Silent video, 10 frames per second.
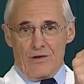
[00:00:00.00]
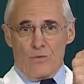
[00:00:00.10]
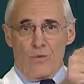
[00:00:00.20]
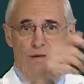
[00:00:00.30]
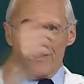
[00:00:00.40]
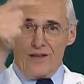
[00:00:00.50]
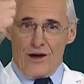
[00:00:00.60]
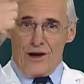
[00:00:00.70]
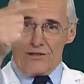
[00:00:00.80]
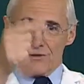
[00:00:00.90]
when the
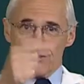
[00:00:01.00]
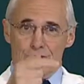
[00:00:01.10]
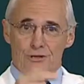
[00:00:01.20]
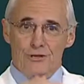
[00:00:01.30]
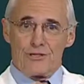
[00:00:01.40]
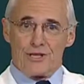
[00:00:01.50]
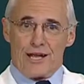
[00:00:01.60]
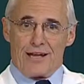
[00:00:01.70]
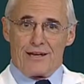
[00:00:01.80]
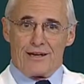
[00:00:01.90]
other new
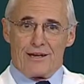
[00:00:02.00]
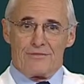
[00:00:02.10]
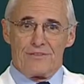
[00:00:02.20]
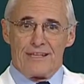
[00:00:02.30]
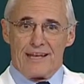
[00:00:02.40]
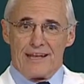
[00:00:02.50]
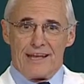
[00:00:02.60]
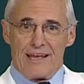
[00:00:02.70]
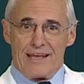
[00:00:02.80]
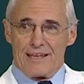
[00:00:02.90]
chain of
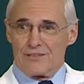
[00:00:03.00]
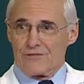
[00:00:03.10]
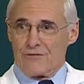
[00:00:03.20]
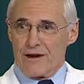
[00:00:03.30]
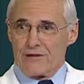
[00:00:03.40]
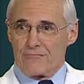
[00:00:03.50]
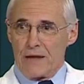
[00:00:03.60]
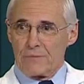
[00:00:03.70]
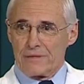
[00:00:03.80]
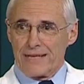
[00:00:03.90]
DNA is trying to
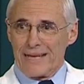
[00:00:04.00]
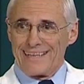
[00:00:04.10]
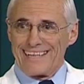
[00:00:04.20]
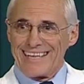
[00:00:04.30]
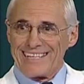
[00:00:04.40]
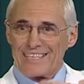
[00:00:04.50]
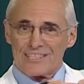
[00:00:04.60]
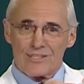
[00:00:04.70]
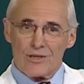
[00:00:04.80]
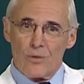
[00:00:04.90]
replicate, it
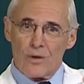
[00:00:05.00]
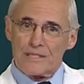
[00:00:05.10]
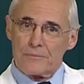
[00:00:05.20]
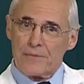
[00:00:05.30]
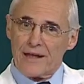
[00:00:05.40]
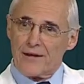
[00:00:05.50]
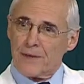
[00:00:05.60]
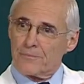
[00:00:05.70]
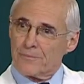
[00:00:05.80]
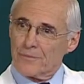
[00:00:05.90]
doesn't know what to pair
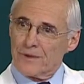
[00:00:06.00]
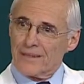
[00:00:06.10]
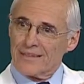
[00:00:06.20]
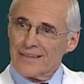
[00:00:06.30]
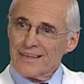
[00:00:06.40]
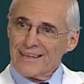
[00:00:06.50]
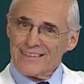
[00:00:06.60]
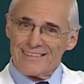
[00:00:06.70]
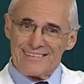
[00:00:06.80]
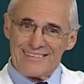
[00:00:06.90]
up with.
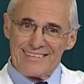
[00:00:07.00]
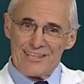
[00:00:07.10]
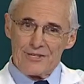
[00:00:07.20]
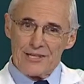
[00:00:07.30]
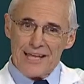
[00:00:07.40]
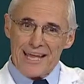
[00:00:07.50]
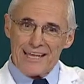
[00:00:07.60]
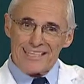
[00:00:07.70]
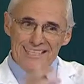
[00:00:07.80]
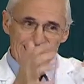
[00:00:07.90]
The C, G, A,
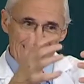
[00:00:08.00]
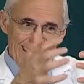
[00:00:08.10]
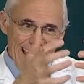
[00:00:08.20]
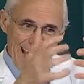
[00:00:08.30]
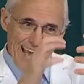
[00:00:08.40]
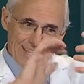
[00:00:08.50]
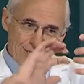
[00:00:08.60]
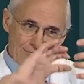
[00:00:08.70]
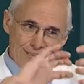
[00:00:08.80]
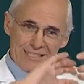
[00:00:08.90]
and T has
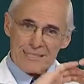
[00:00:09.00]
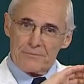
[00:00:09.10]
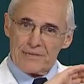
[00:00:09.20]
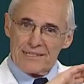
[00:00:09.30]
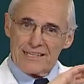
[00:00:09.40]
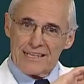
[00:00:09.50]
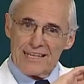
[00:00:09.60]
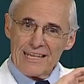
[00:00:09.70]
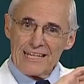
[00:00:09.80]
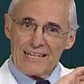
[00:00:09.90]
to
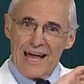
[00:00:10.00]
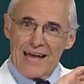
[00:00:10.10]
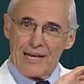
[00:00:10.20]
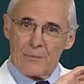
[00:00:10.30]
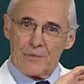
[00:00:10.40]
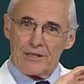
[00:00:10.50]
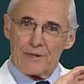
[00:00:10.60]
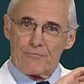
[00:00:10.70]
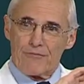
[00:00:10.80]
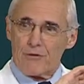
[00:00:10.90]
reciprocally line up with the
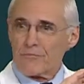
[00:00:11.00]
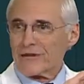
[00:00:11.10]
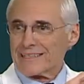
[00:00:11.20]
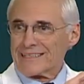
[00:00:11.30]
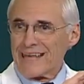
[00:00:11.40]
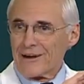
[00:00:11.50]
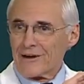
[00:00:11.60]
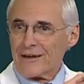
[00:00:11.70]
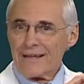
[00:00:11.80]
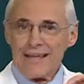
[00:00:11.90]
appropriate
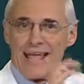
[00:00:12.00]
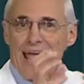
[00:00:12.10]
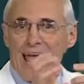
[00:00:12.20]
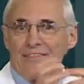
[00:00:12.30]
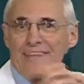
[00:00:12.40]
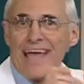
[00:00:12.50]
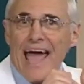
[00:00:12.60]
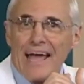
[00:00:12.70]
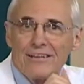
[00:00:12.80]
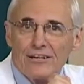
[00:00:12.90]
letter, and the
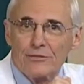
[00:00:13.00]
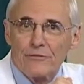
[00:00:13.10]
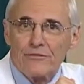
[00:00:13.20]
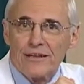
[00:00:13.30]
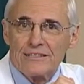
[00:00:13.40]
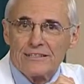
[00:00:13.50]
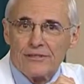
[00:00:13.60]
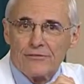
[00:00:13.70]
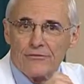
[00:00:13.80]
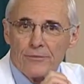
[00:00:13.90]
adduct prevents
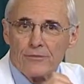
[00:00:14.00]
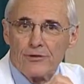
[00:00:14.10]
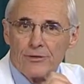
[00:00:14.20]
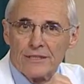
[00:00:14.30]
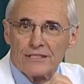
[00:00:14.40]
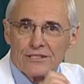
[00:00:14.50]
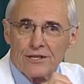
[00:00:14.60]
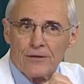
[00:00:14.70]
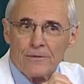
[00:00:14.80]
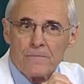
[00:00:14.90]
it from doing
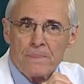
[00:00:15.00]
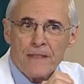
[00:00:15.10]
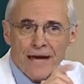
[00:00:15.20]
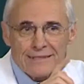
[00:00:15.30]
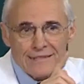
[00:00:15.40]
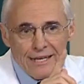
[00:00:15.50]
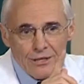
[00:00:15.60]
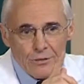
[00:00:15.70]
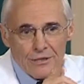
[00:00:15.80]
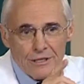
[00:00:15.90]
so. I'll tell
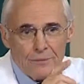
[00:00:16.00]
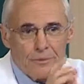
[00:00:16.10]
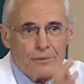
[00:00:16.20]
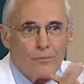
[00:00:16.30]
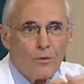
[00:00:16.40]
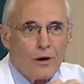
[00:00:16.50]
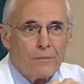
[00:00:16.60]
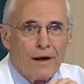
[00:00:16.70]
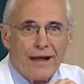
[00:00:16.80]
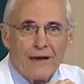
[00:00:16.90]
you a little bit more
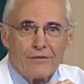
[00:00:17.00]
about how